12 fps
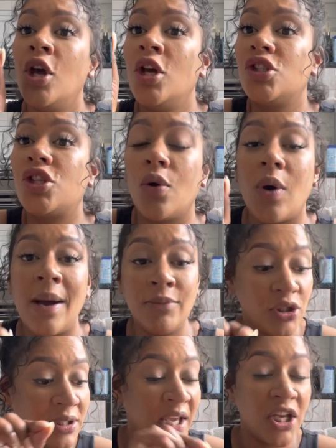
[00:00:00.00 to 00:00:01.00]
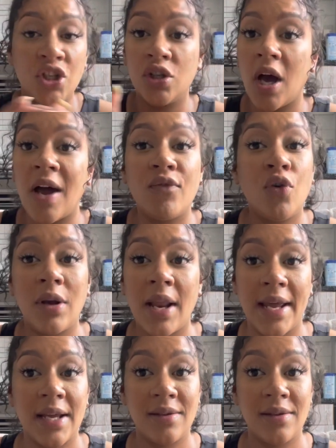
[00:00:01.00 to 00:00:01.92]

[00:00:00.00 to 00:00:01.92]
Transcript: So I'm just getting, I've got like